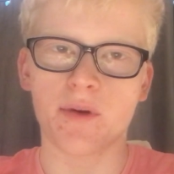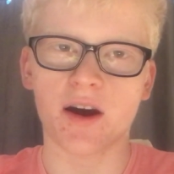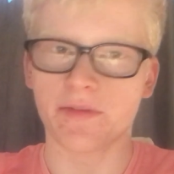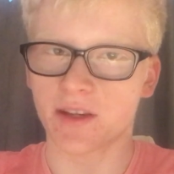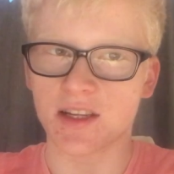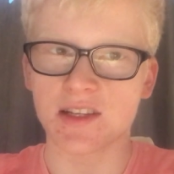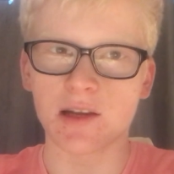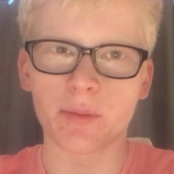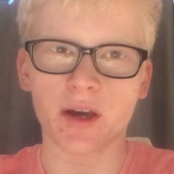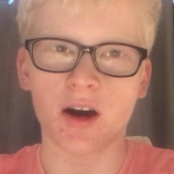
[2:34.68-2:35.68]
but I think that's a
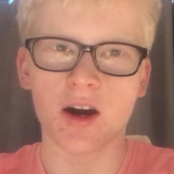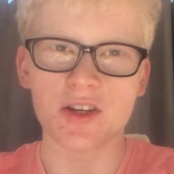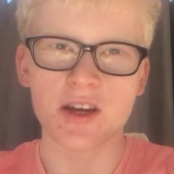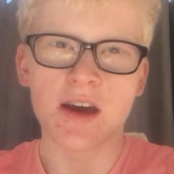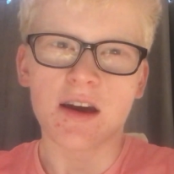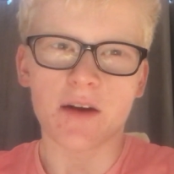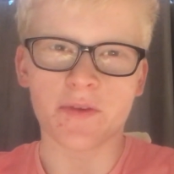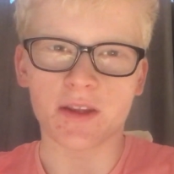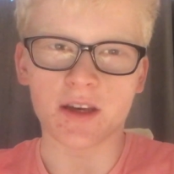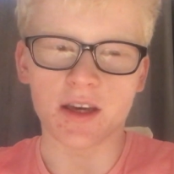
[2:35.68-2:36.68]
little bit harsh. I
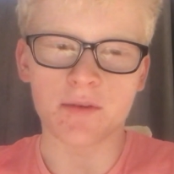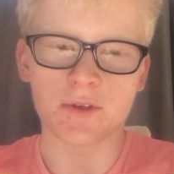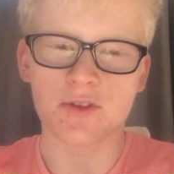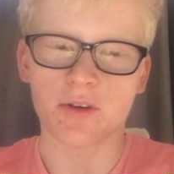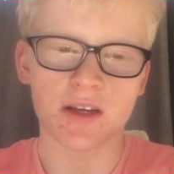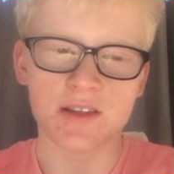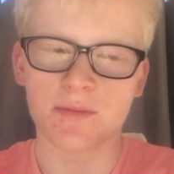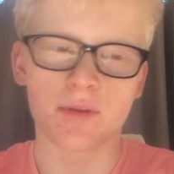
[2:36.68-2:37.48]
think that he was trying to